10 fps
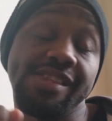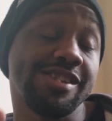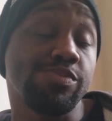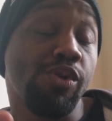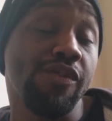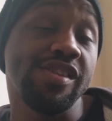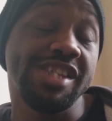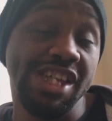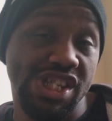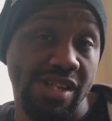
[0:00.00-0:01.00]
And it's more of a
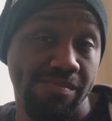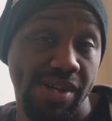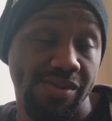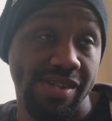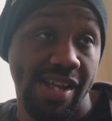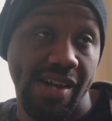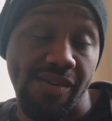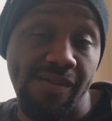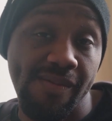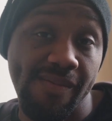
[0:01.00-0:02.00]
teaching belt
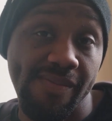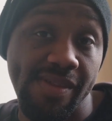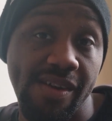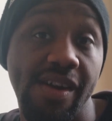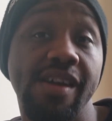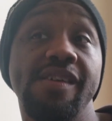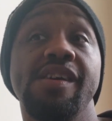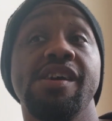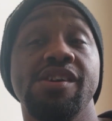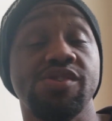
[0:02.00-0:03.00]
now. All right?
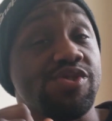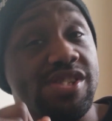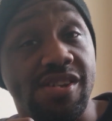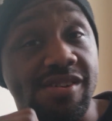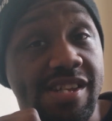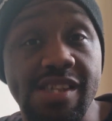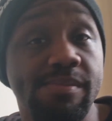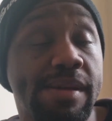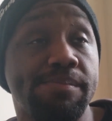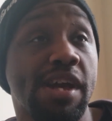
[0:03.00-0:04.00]
You still need to
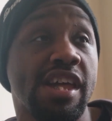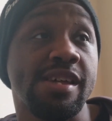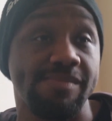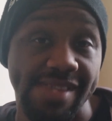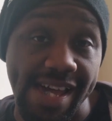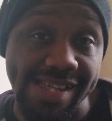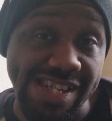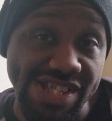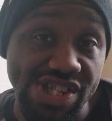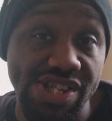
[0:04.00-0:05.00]
be picking up
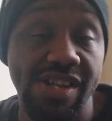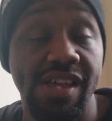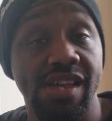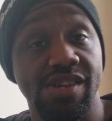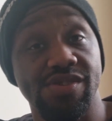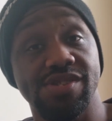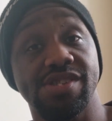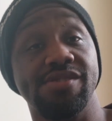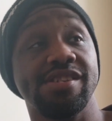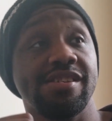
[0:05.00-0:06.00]
knowledge. You
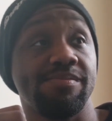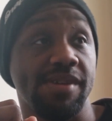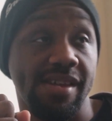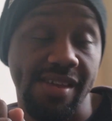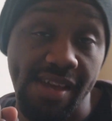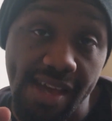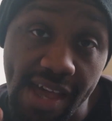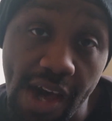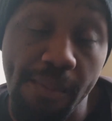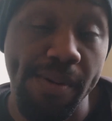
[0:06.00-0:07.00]
still need to be
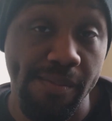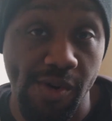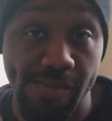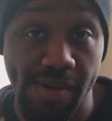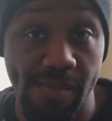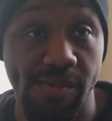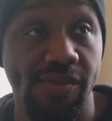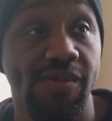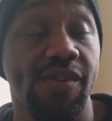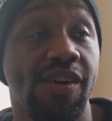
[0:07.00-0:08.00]
helping more
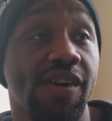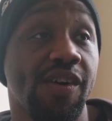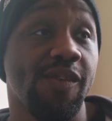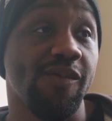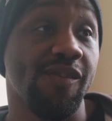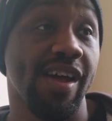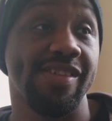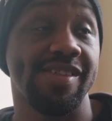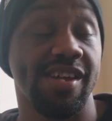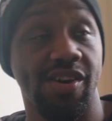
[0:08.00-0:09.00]
people
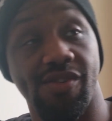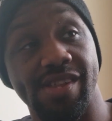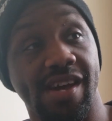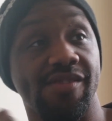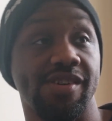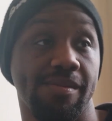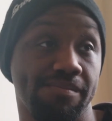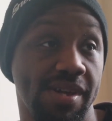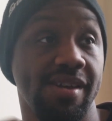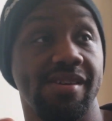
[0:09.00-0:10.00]
rather than going out and
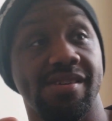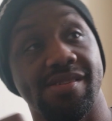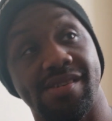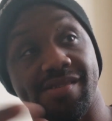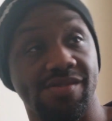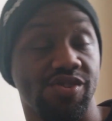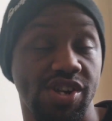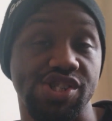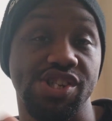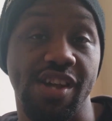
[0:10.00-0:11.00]
competing and
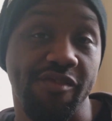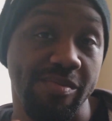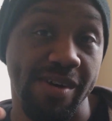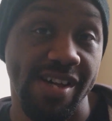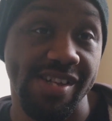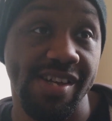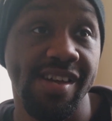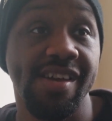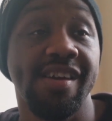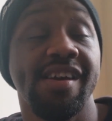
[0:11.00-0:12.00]
crushing everybody.
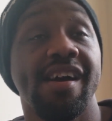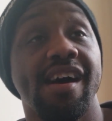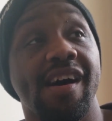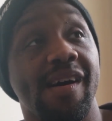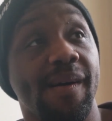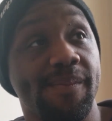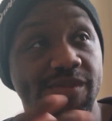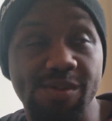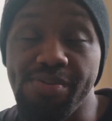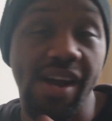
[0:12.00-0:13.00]

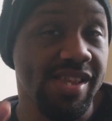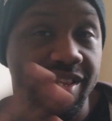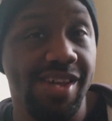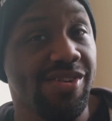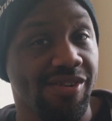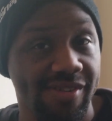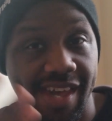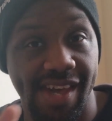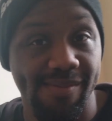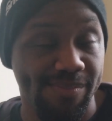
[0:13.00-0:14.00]
You probably did all
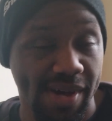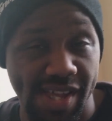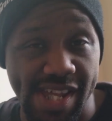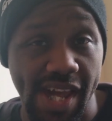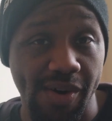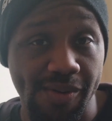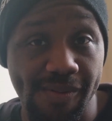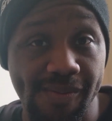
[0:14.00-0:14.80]
that by now.